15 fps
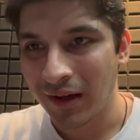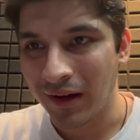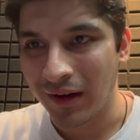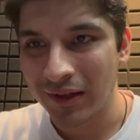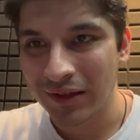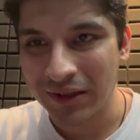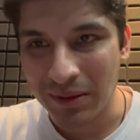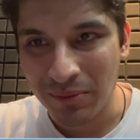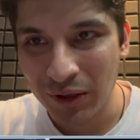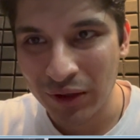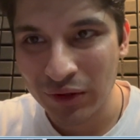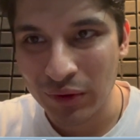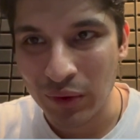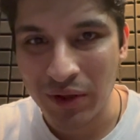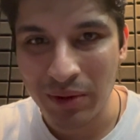a similar
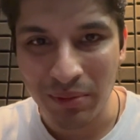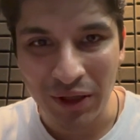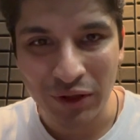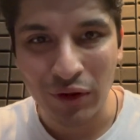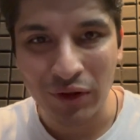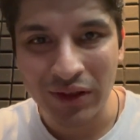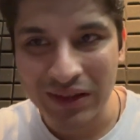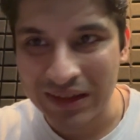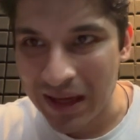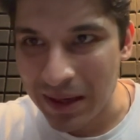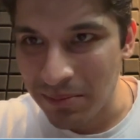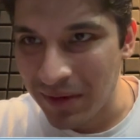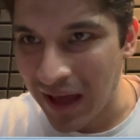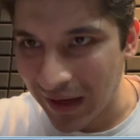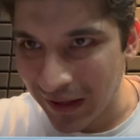story based on the
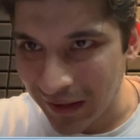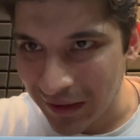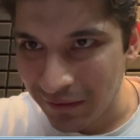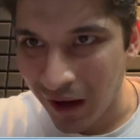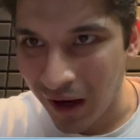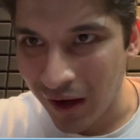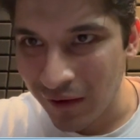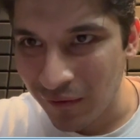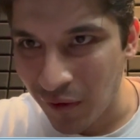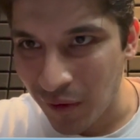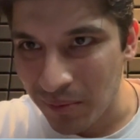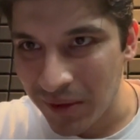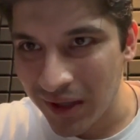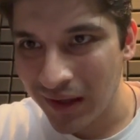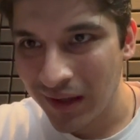same narrative arc for
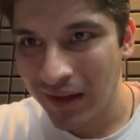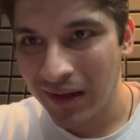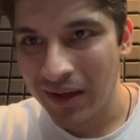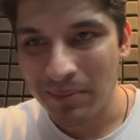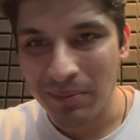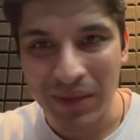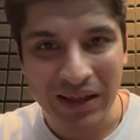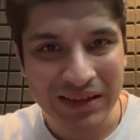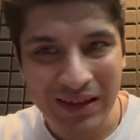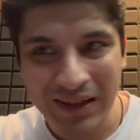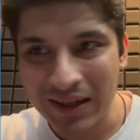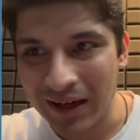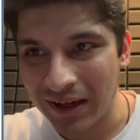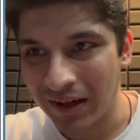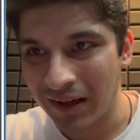me, based
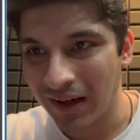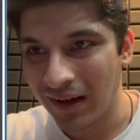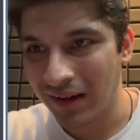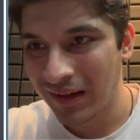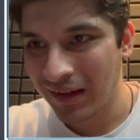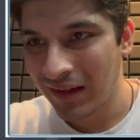in India.